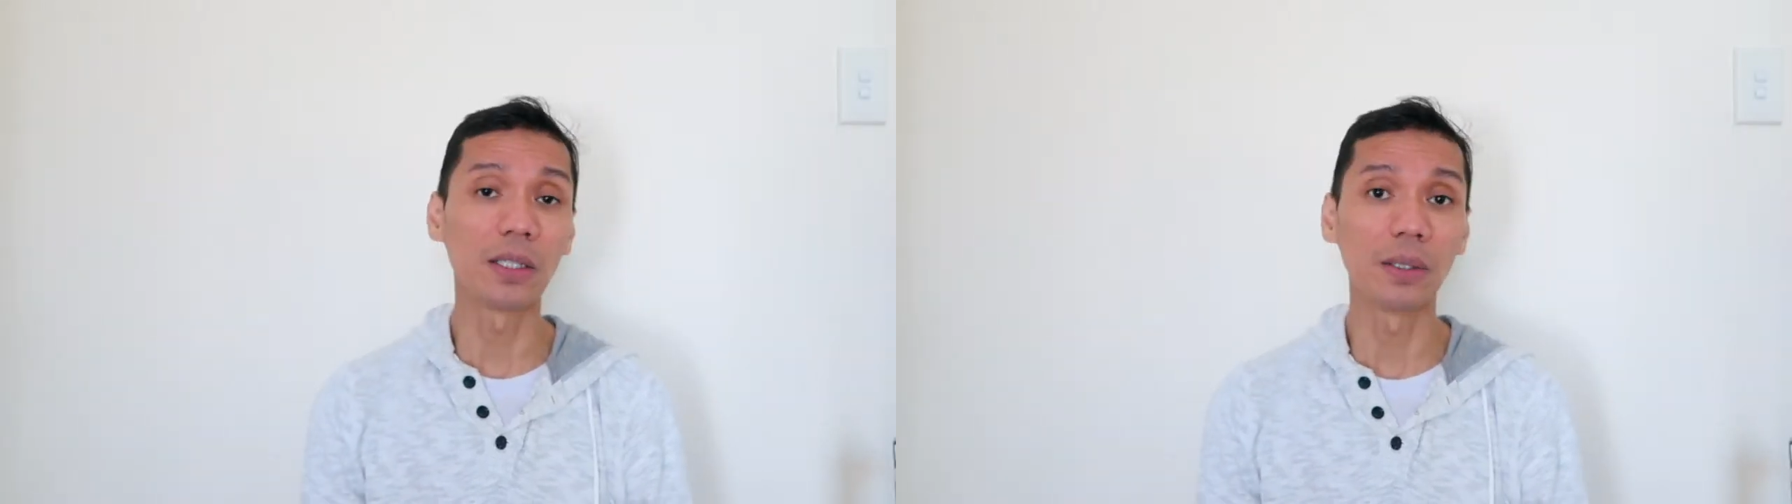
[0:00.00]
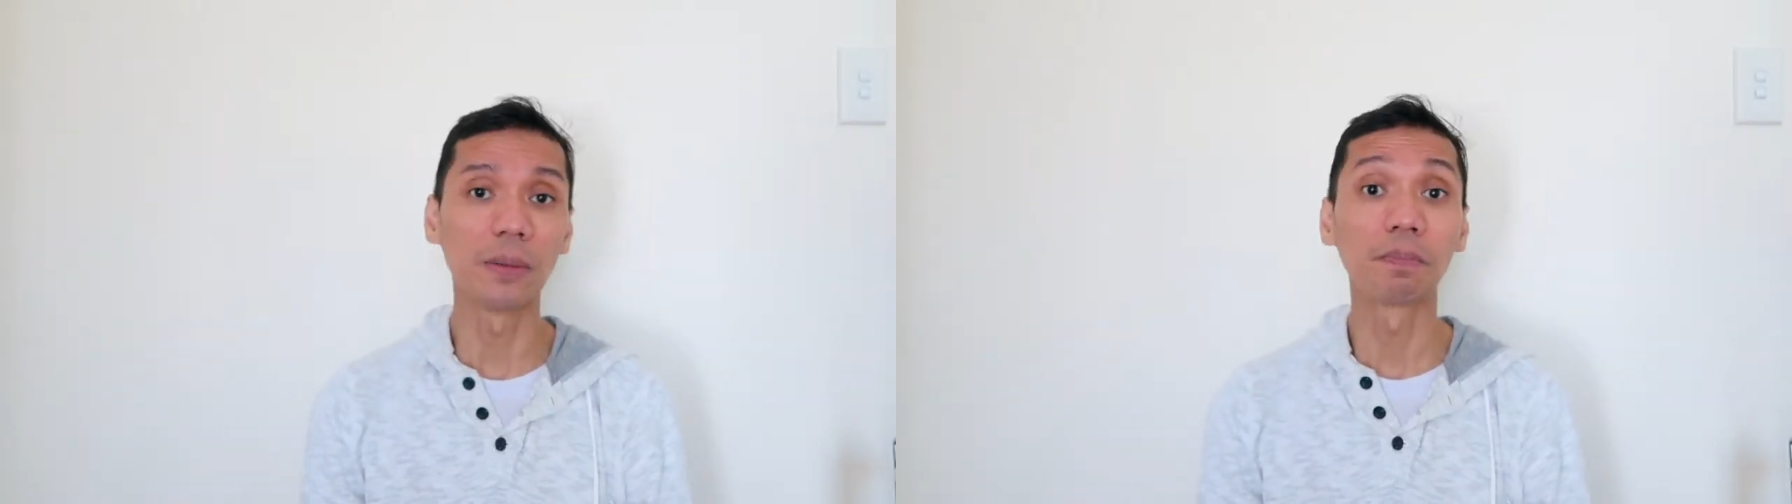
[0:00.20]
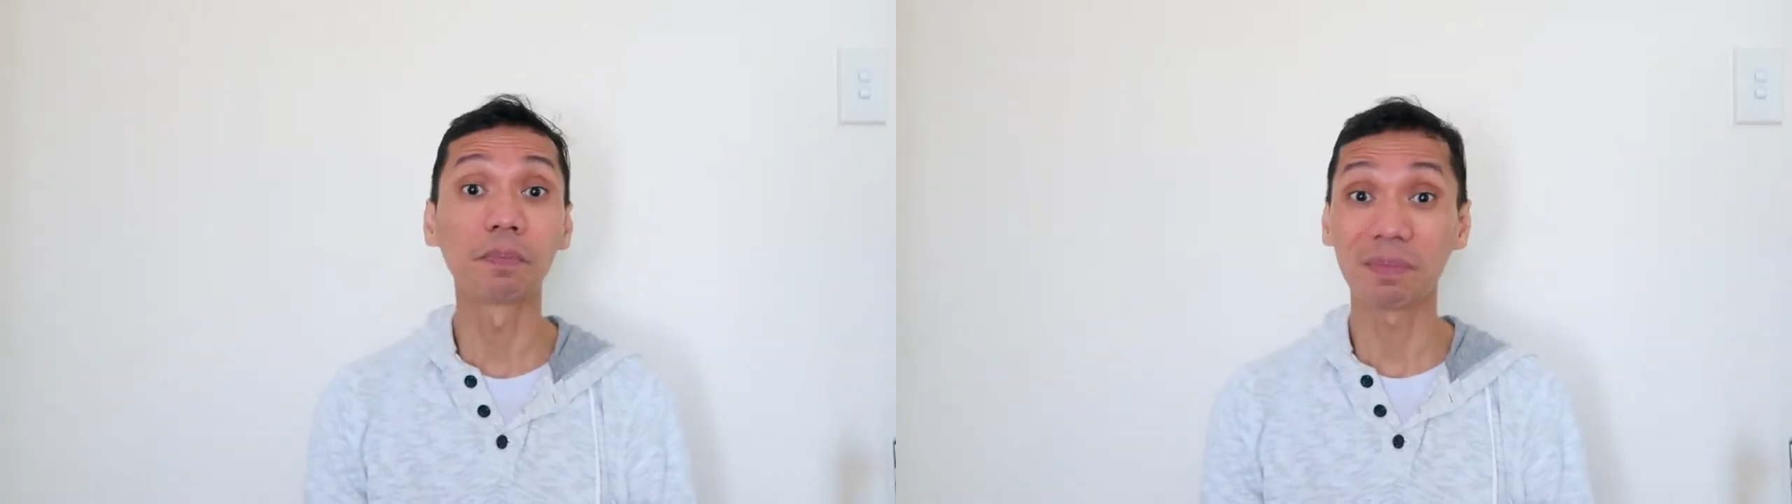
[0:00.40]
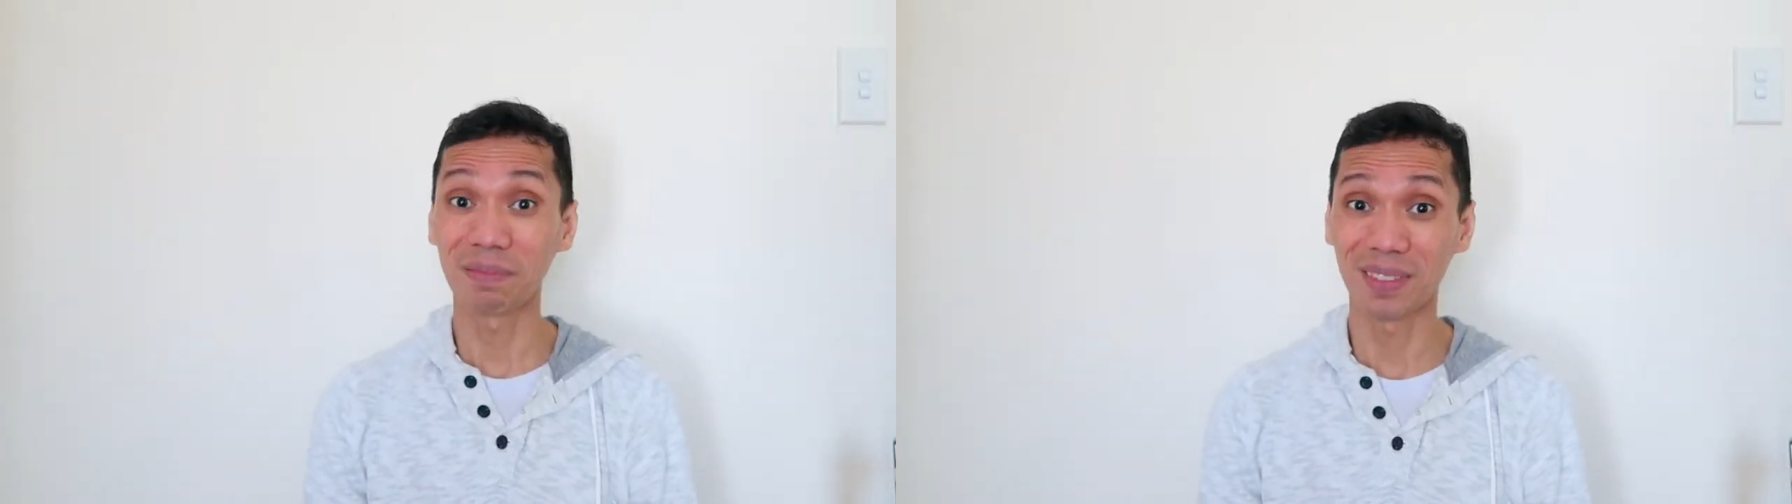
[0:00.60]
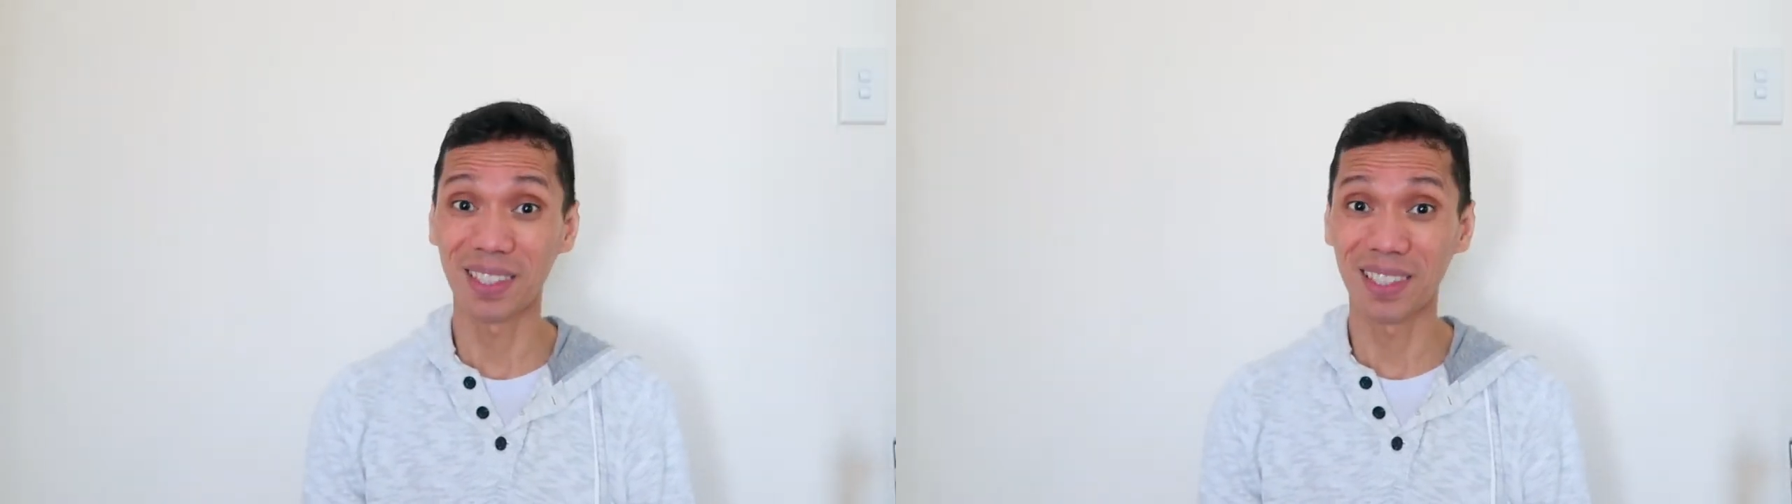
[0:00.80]
you
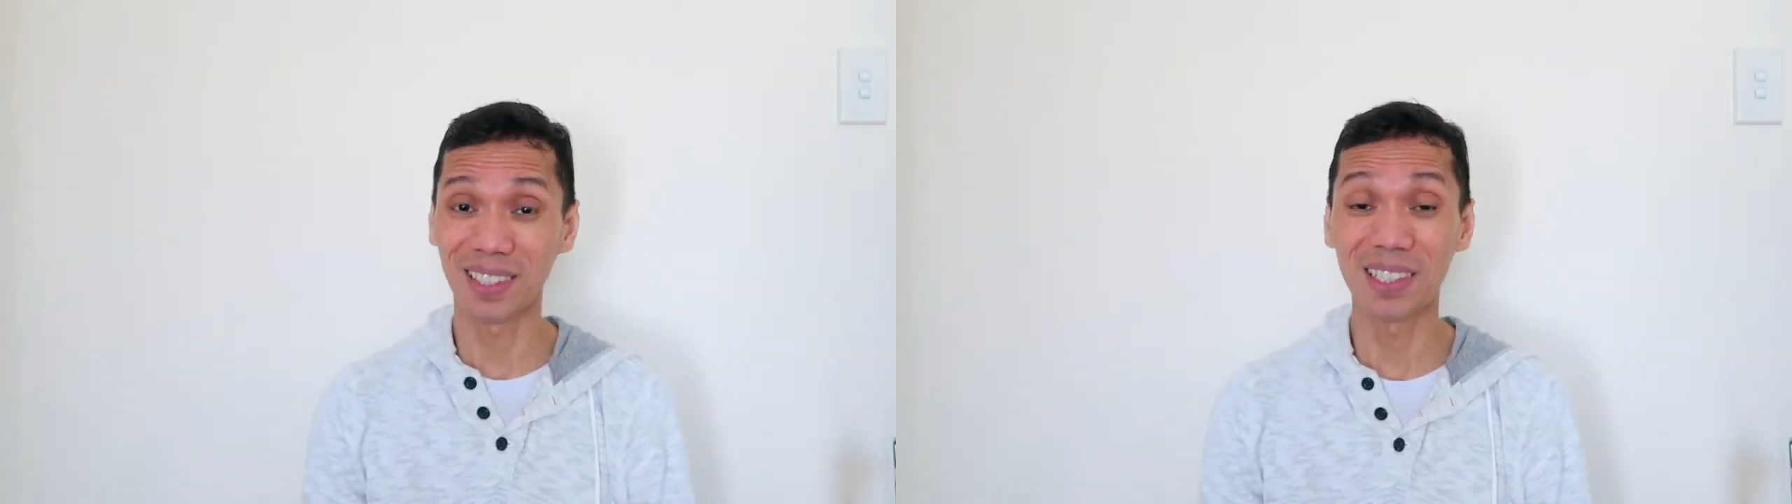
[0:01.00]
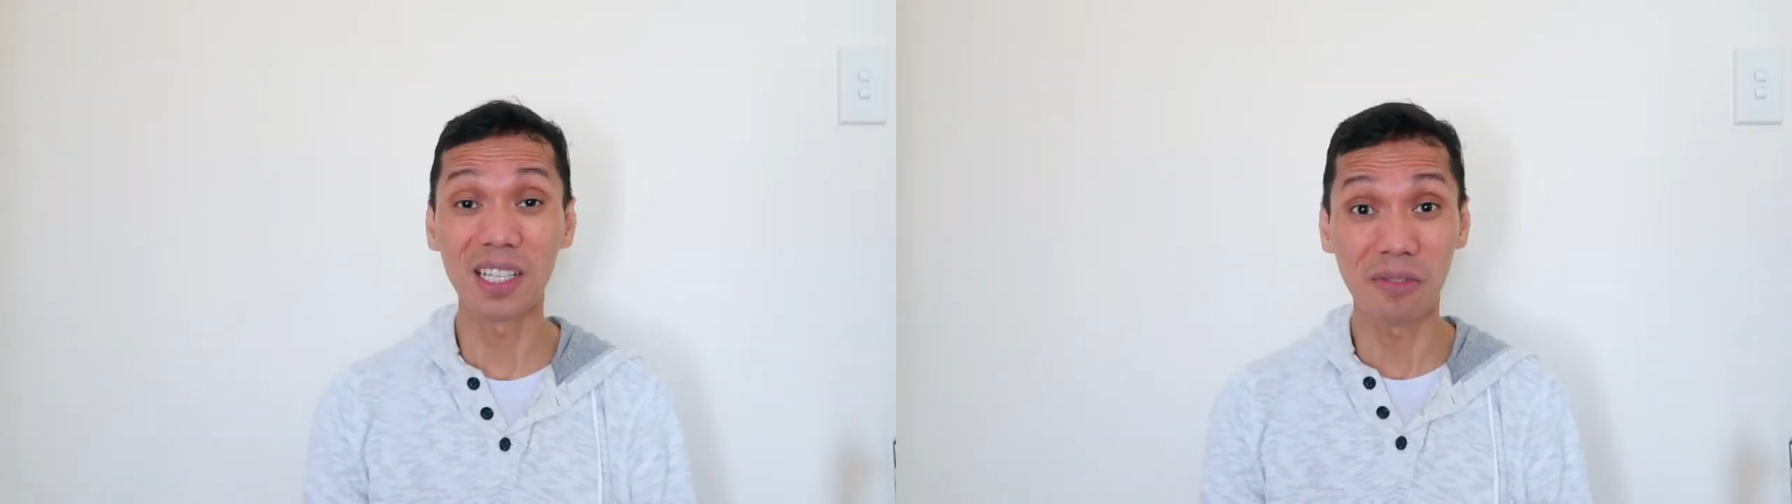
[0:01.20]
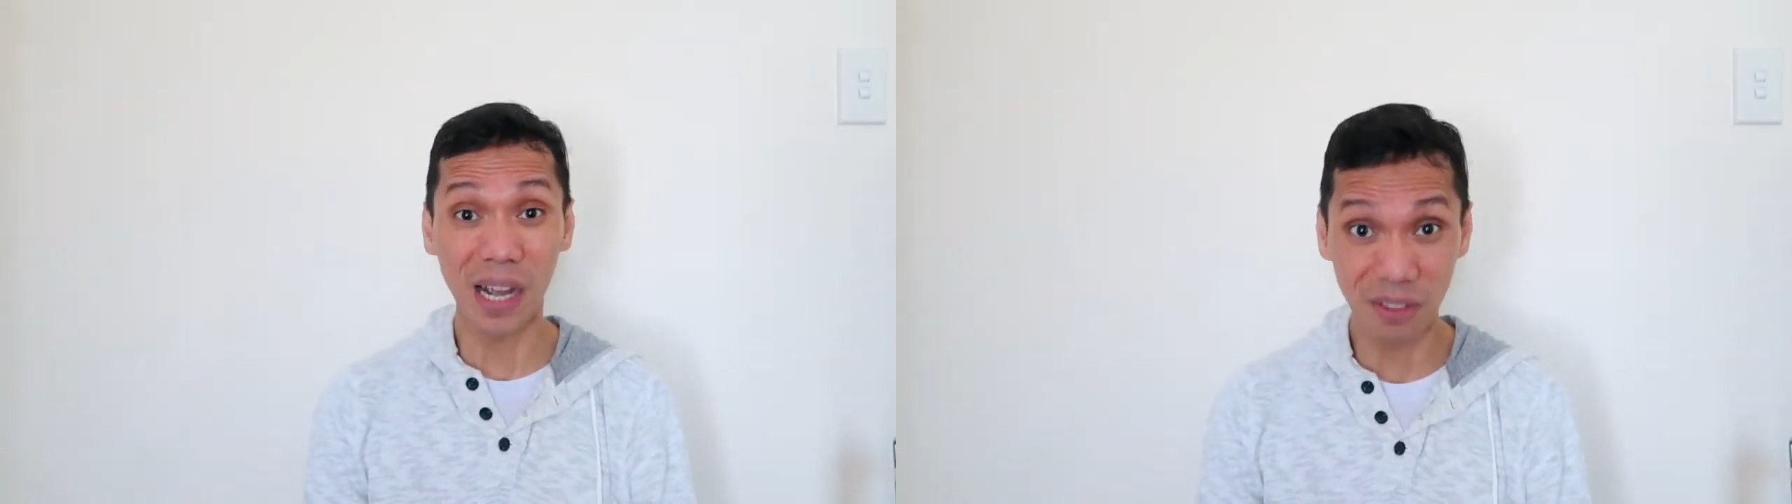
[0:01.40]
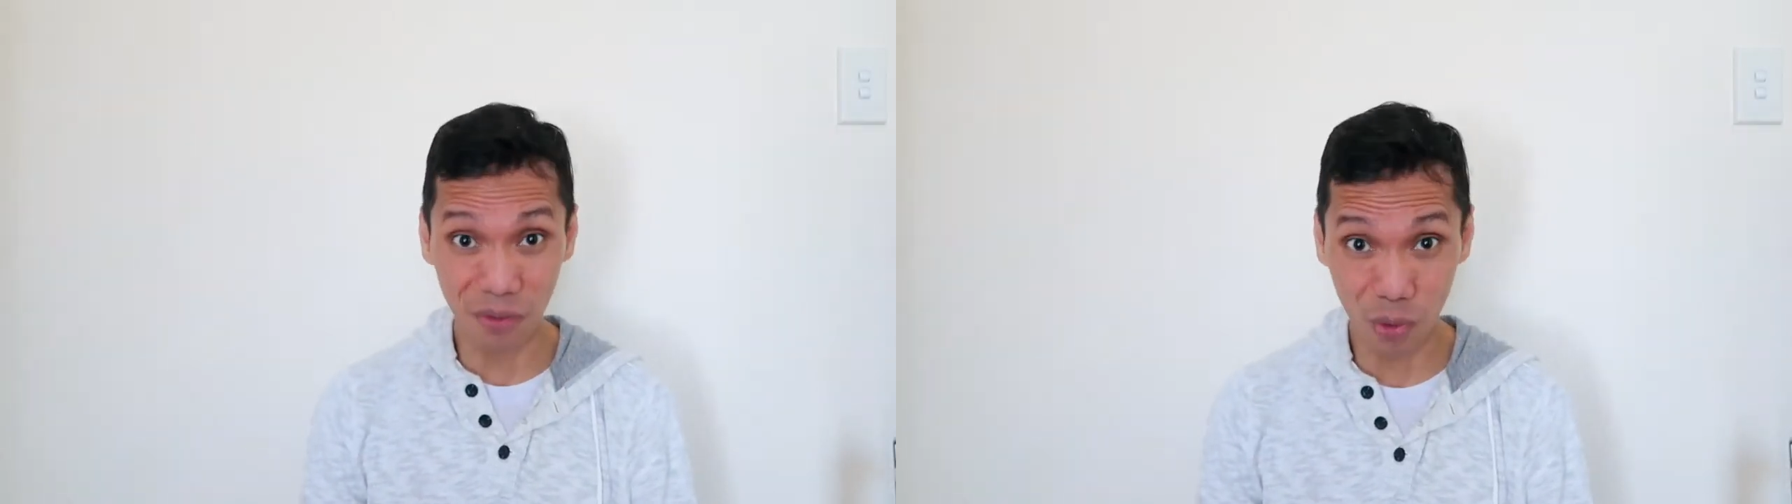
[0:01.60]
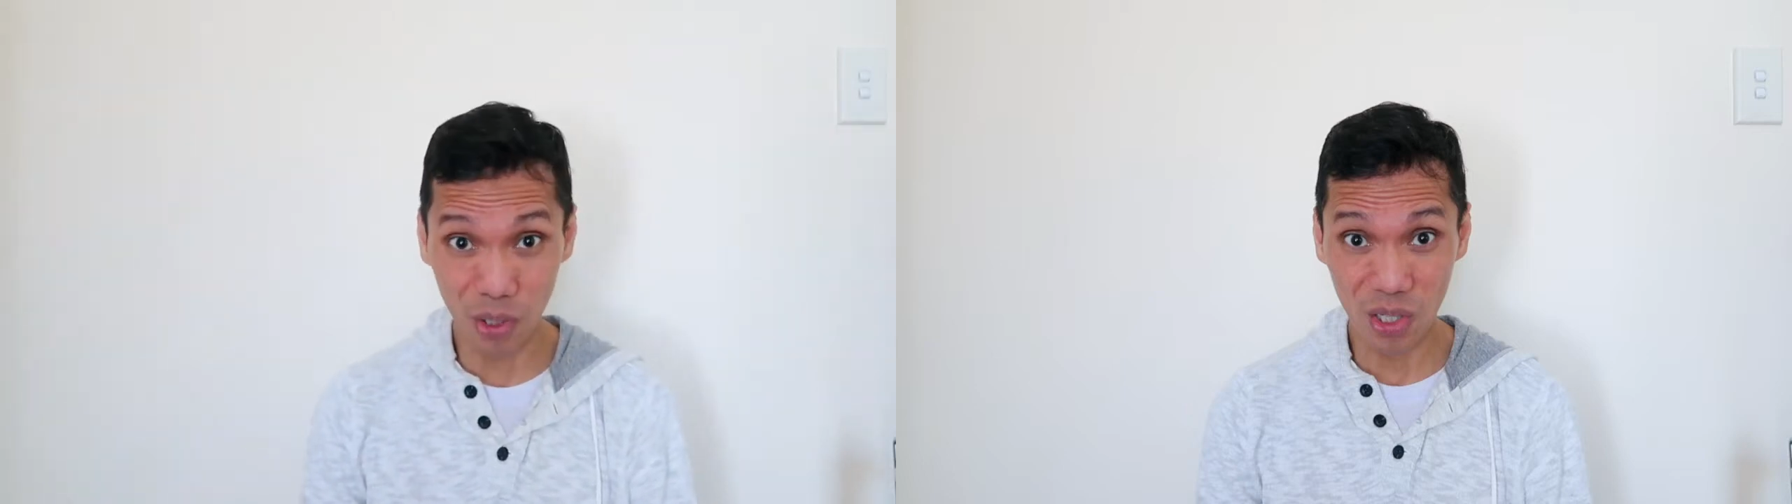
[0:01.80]
the divine force.